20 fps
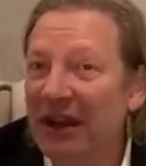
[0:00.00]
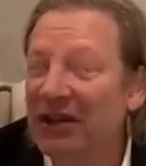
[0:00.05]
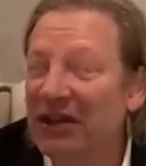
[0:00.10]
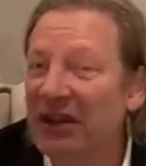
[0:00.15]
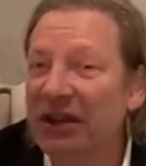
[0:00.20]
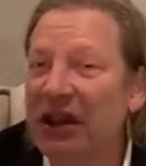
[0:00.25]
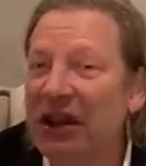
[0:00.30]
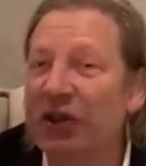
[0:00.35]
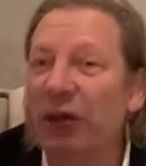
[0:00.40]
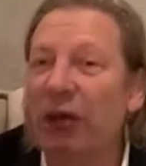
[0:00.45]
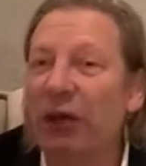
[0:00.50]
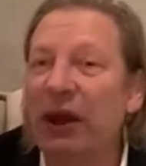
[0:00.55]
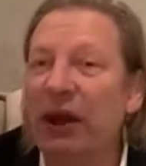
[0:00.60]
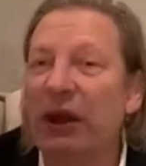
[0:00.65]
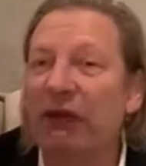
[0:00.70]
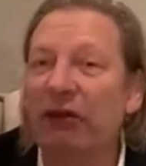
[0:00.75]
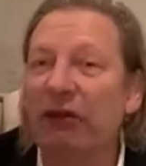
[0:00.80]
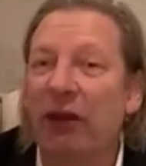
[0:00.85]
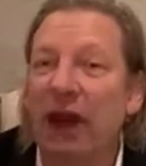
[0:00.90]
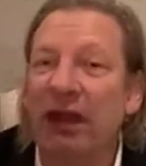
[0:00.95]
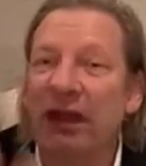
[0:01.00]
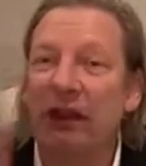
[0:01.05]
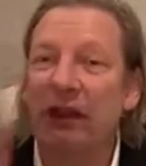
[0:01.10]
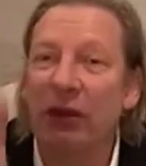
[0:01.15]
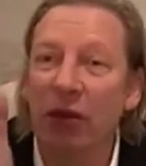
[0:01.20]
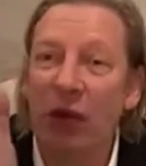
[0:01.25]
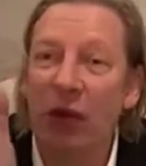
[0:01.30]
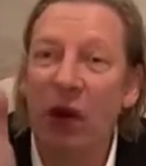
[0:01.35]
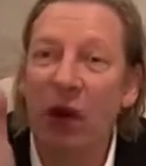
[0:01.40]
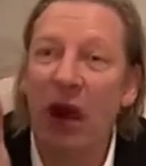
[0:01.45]
That's another way of
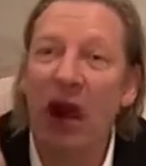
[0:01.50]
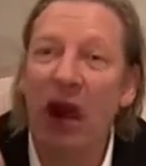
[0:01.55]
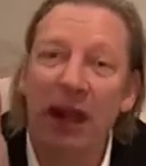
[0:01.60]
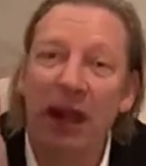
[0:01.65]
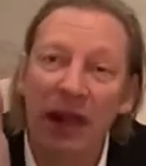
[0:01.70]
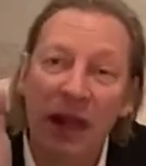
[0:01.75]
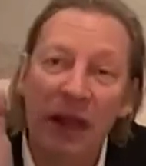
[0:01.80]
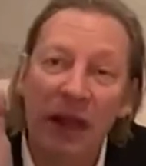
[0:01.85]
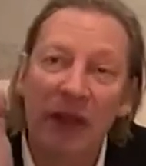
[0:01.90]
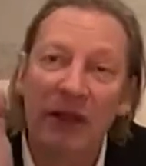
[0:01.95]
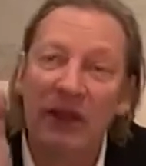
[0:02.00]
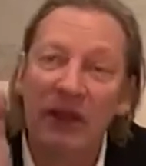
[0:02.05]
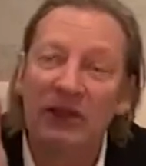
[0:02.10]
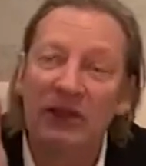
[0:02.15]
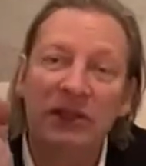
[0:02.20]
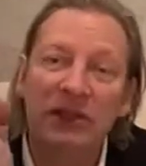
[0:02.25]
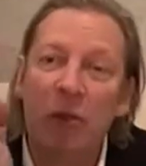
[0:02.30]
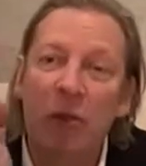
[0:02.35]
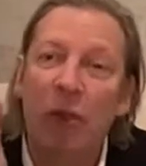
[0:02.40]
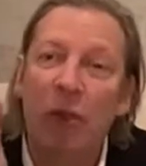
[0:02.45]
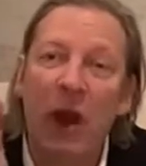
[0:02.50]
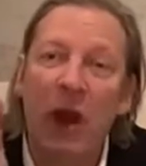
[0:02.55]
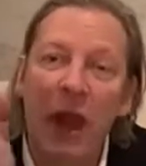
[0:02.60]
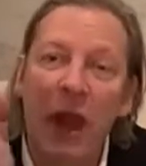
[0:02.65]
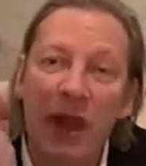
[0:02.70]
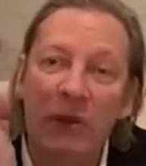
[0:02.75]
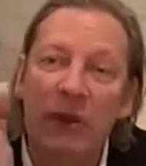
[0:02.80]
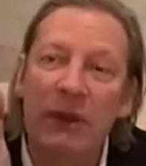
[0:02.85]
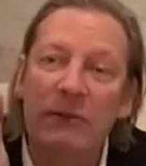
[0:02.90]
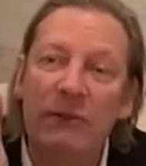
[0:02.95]
writing the why. This is
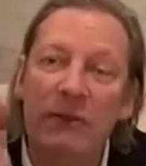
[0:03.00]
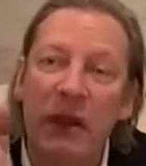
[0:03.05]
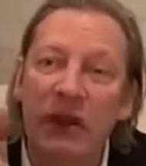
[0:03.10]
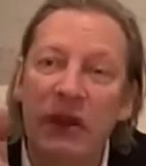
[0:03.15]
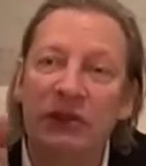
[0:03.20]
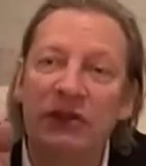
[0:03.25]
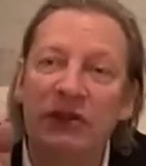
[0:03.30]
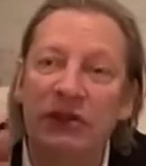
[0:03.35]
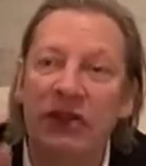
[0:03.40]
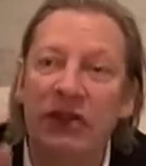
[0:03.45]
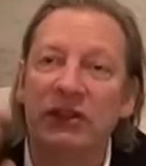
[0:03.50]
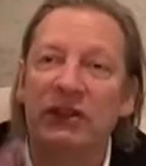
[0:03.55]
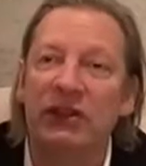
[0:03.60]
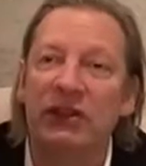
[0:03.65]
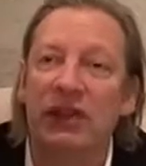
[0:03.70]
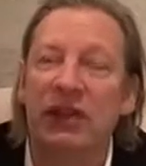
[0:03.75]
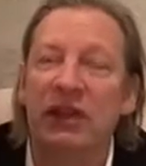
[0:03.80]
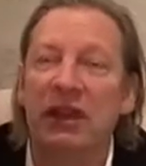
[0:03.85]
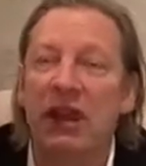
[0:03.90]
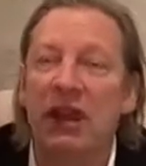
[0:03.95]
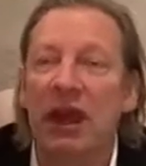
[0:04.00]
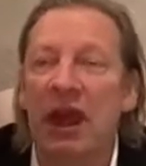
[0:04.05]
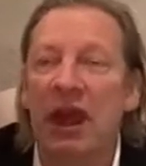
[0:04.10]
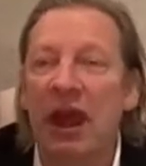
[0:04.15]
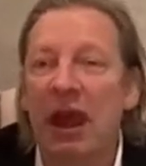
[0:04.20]
why we must succeed.